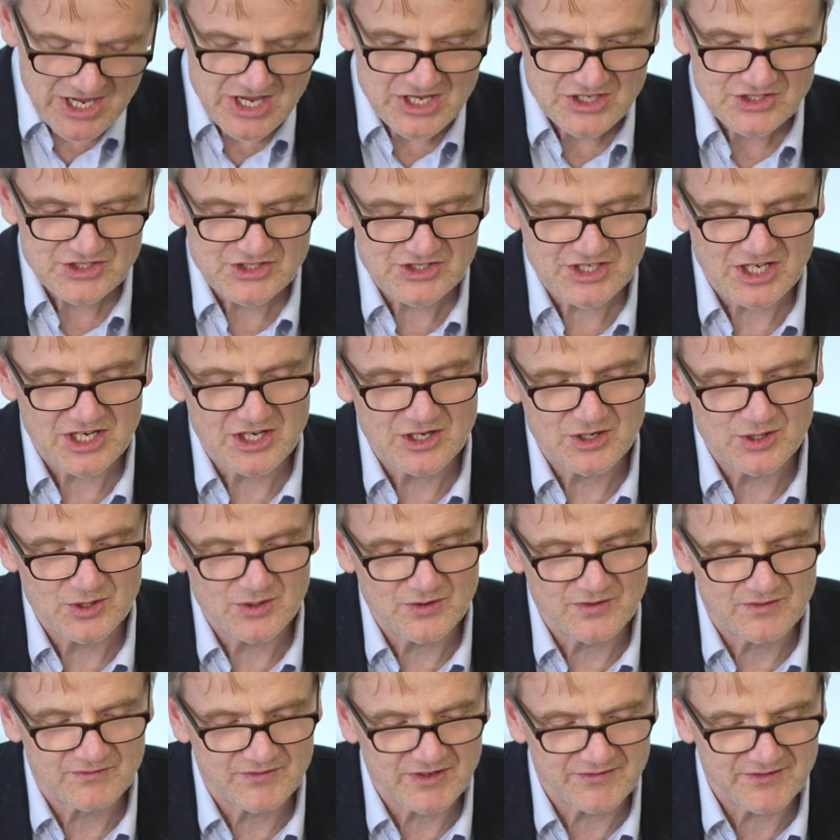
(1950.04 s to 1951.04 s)
So
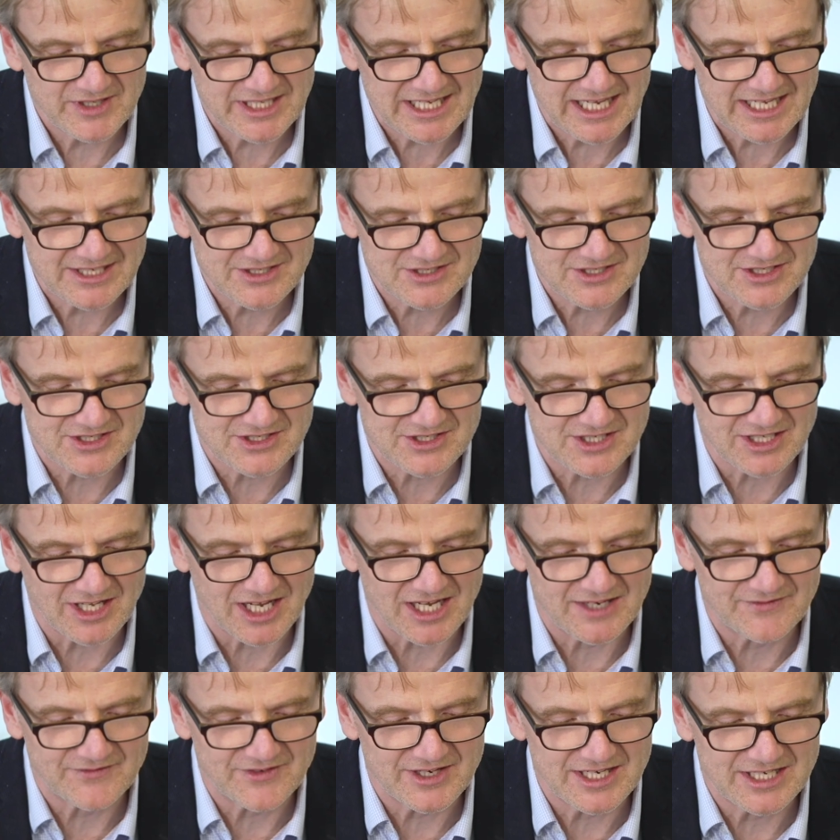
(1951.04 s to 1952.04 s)
Vivekananda's
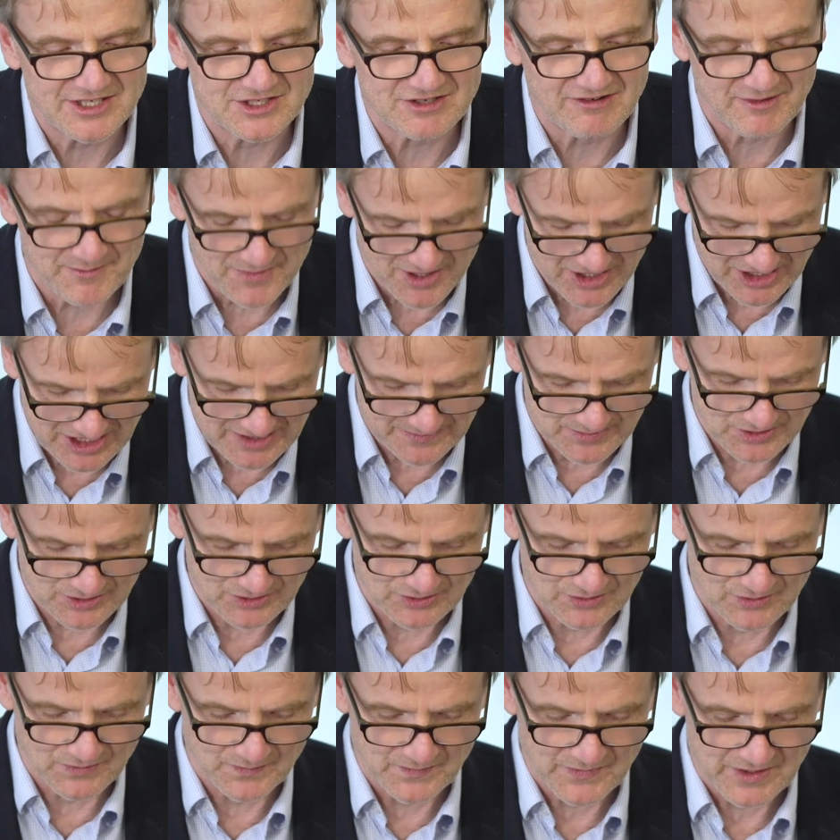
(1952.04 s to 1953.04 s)
life is a
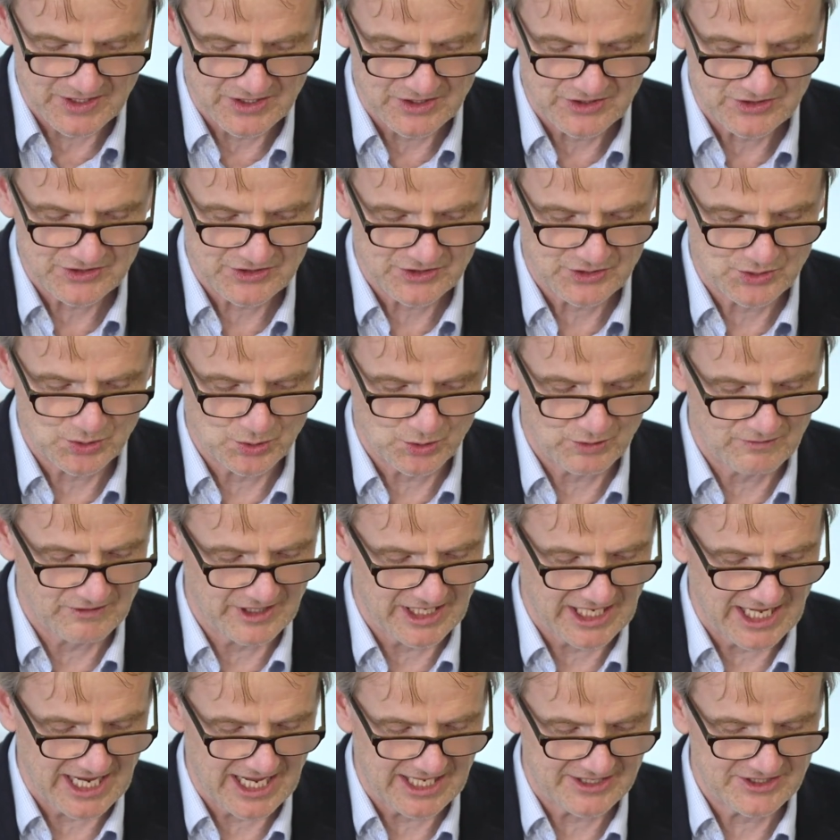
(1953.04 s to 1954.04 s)
remarkable
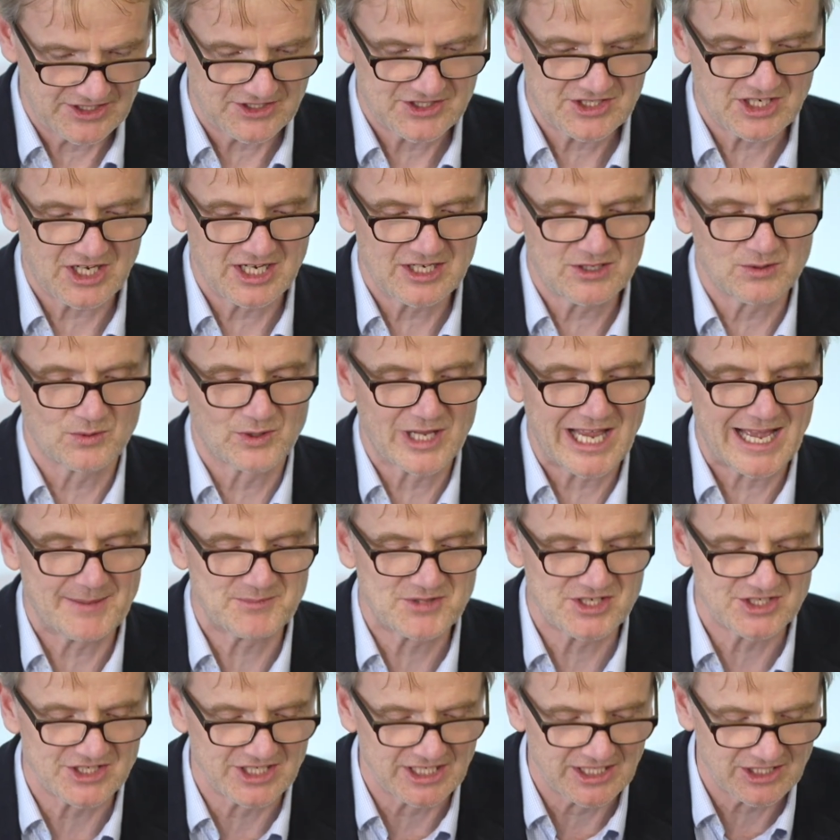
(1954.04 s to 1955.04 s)
story, and the title
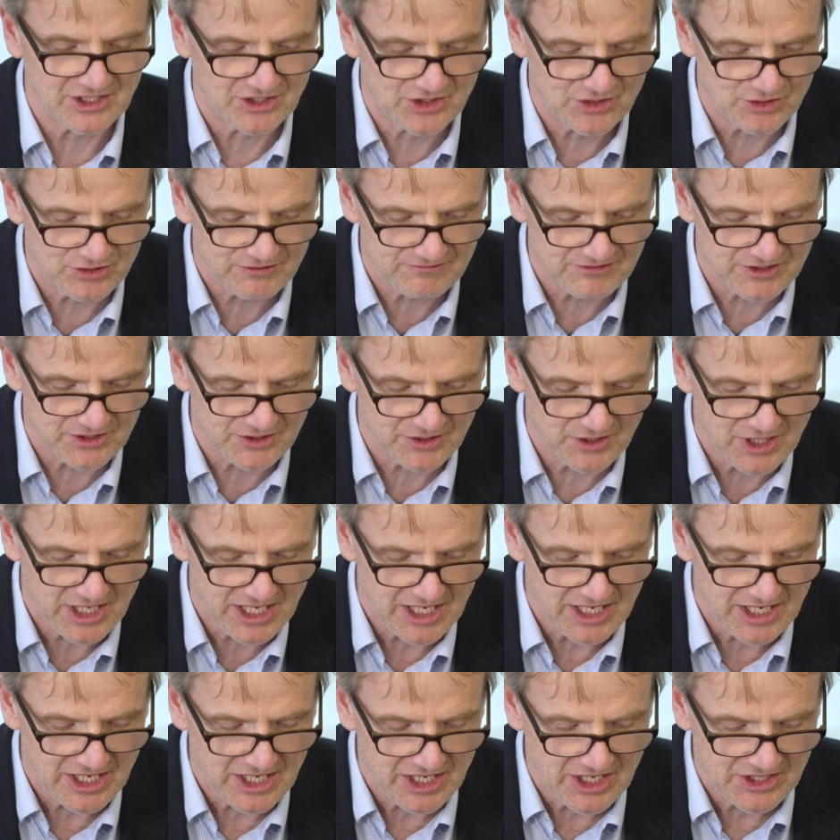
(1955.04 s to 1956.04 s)
captures it, Guru
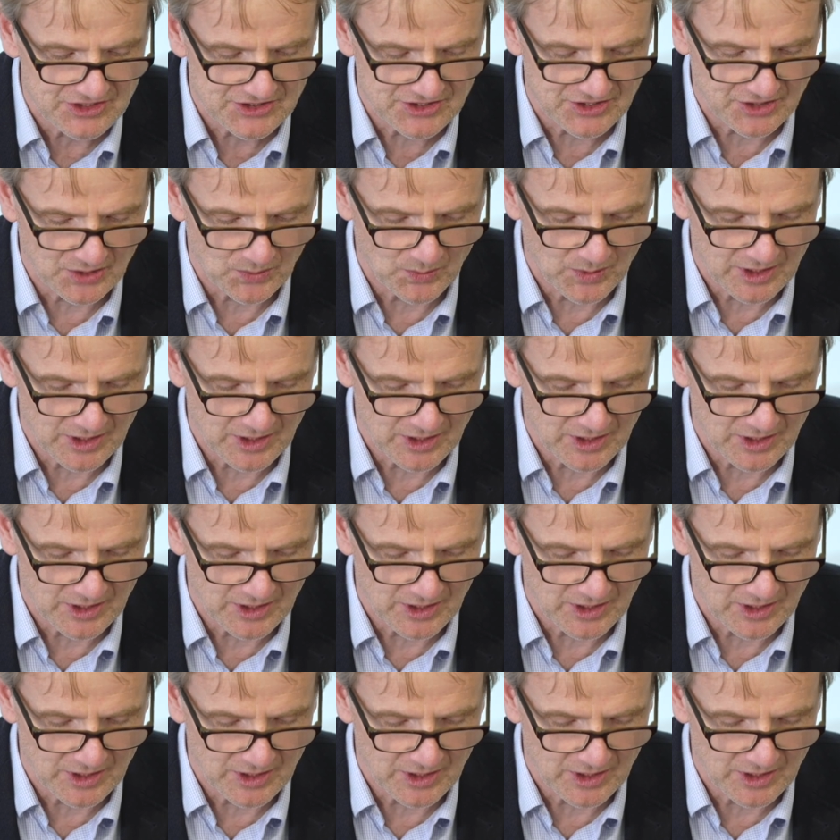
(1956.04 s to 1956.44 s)
to the